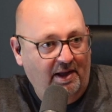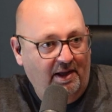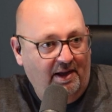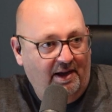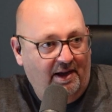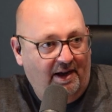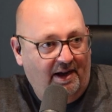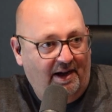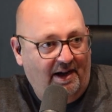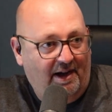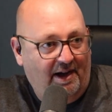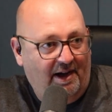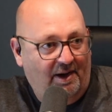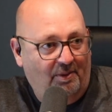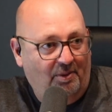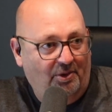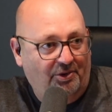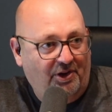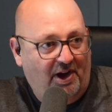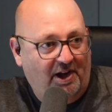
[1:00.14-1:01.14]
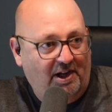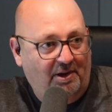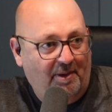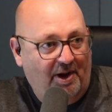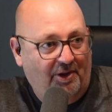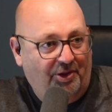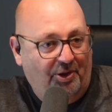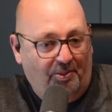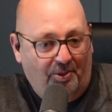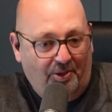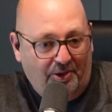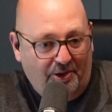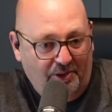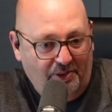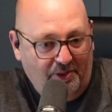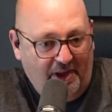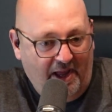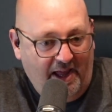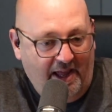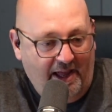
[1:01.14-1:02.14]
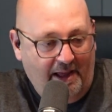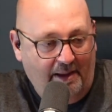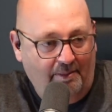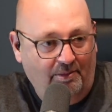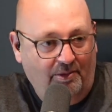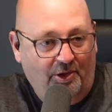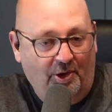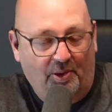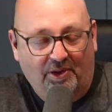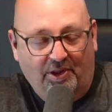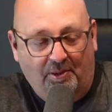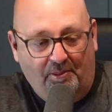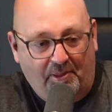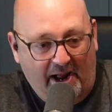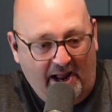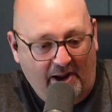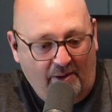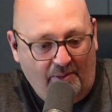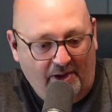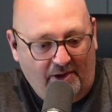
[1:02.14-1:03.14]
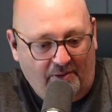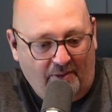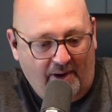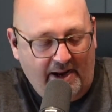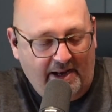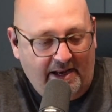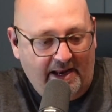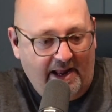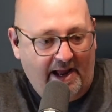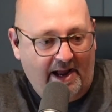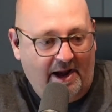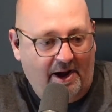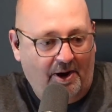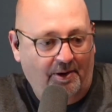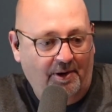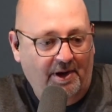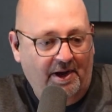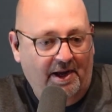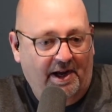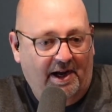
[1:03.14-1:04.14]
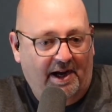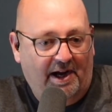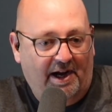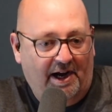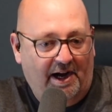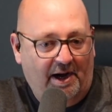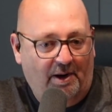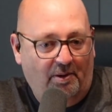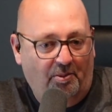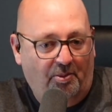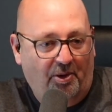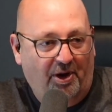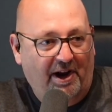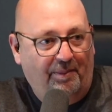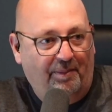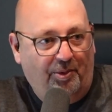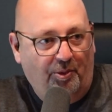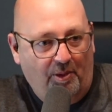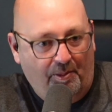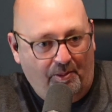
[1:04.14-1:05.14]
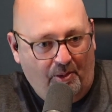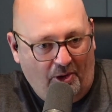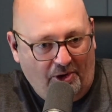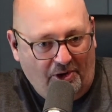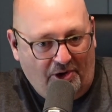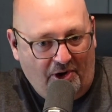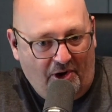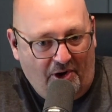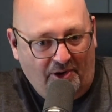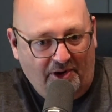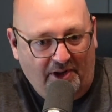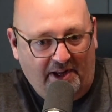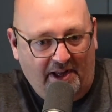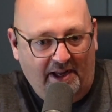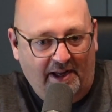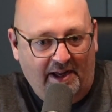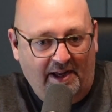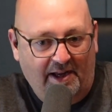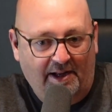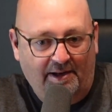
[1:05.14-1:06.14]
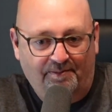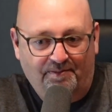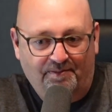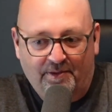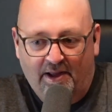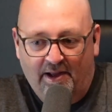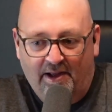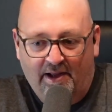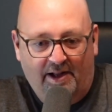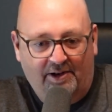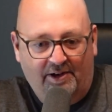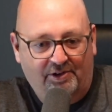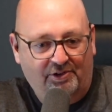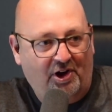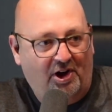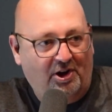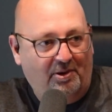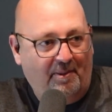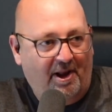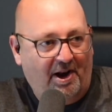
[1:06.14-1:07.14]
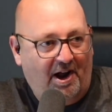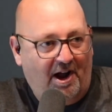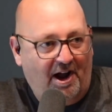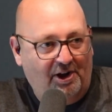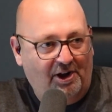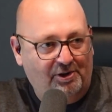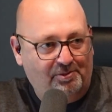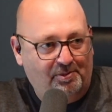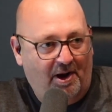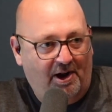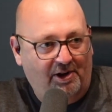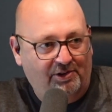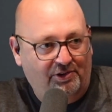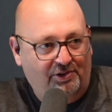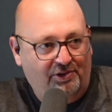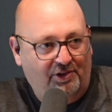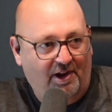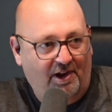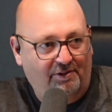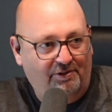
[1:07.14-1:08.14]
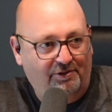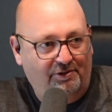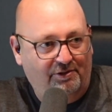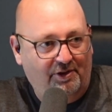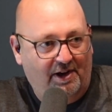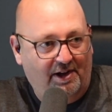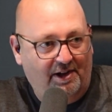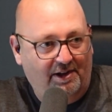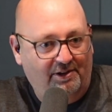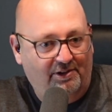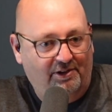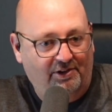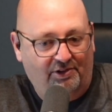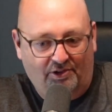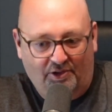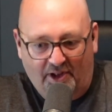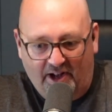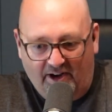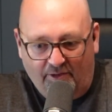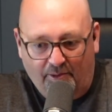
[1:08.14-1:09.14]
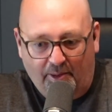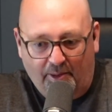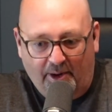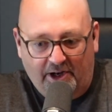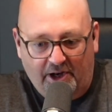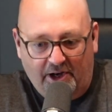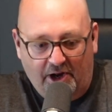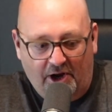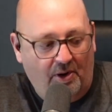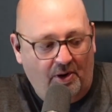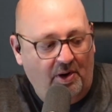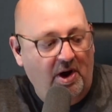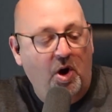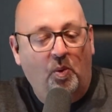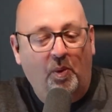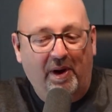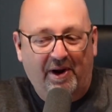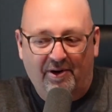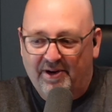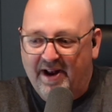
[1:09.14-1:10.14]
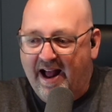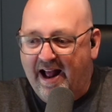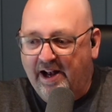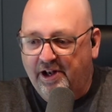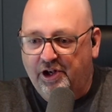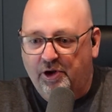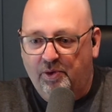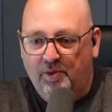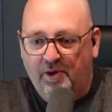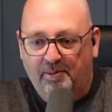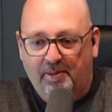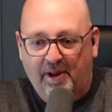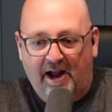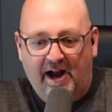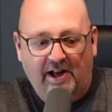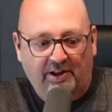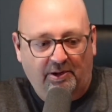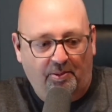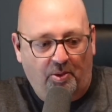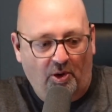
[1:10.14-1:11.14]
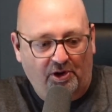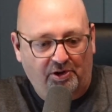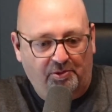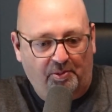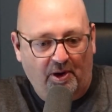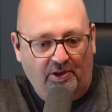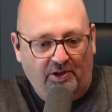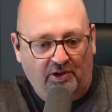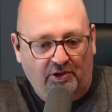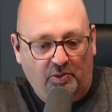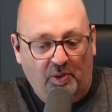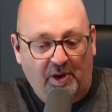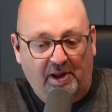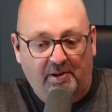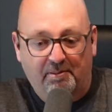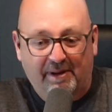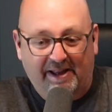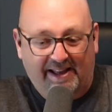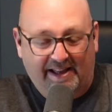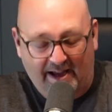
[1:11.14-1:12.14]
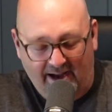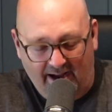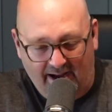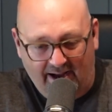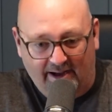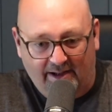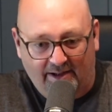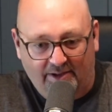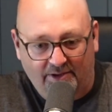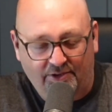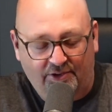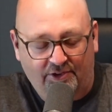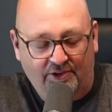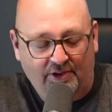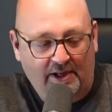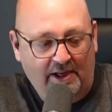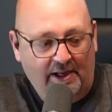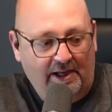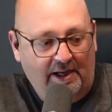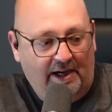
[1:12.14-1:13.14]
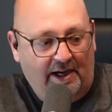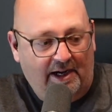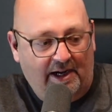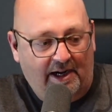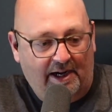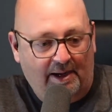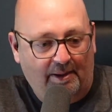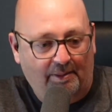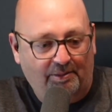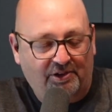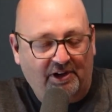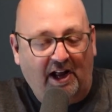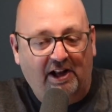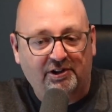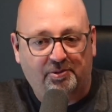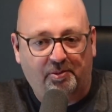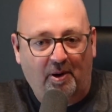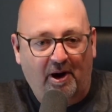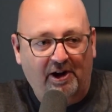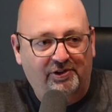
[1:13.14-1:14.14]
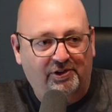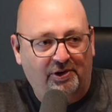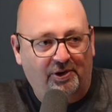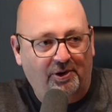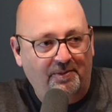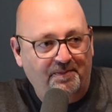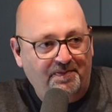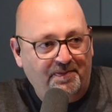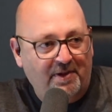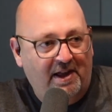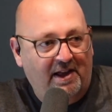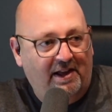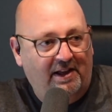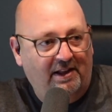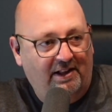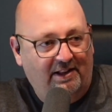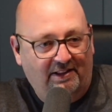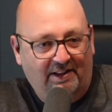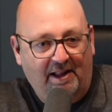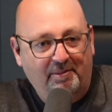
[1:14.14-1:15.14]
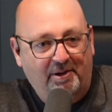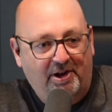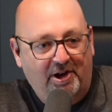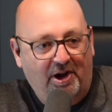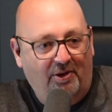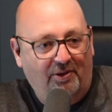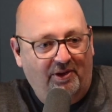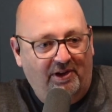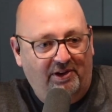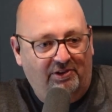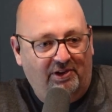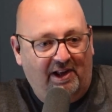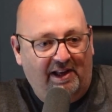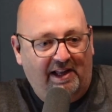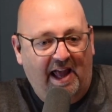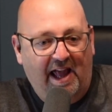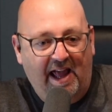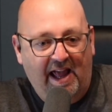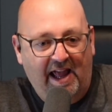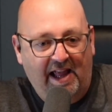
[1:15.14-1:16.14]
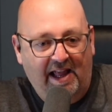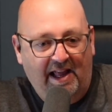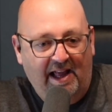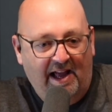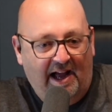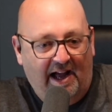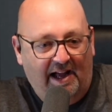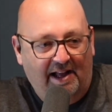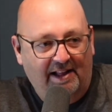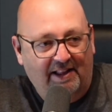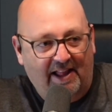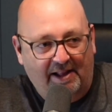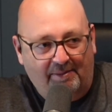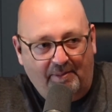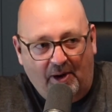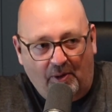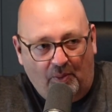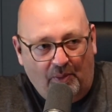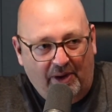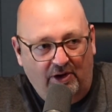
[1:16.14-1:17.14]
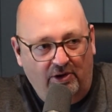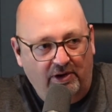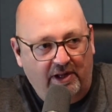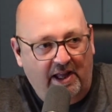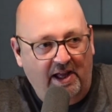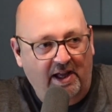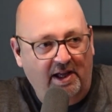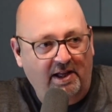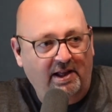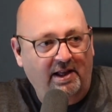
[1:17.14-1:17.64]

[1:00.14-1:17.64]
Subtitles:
We'll talk about the Purdue game. They're in the bye week right now. We'll bring up the report card again. Just talk about a hodgepodge of stuff, just to let everybody know. We are not doing behind the point spread this week because Scott Spreitzer let me know that he's like, hey, like my real gig.